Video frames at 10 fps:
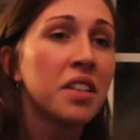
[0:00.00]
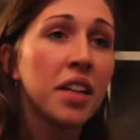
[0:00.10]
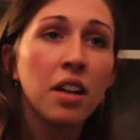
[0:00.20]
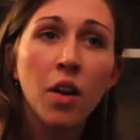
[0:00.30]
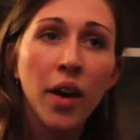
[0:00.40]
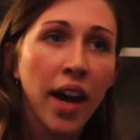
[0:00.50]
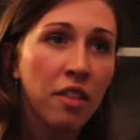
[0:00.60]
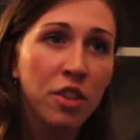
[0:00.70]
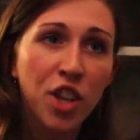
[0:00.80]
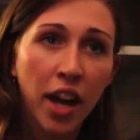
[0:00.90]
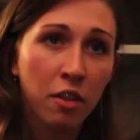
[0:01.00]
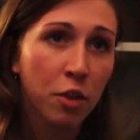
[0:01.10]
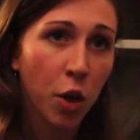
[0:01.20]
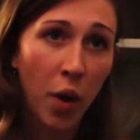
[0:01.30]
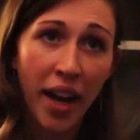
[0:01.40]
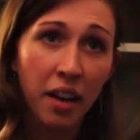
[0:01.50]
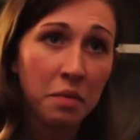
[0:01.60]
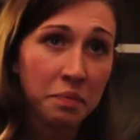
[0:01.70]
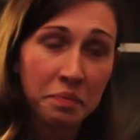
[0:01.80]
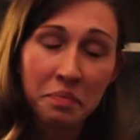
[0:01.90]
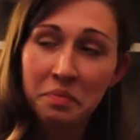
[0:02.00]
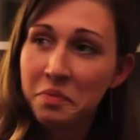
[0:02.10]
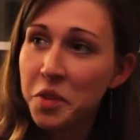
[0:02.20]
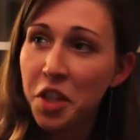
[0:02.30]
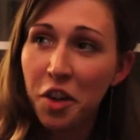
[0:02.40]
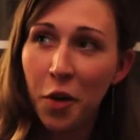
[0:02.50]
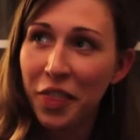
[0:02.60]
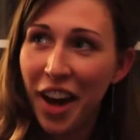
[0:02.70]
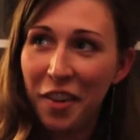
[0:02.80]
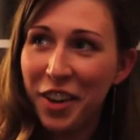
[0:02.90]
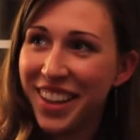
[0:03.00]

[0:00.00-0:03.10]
Didn't know I had a vagina for a while. Didn't know what that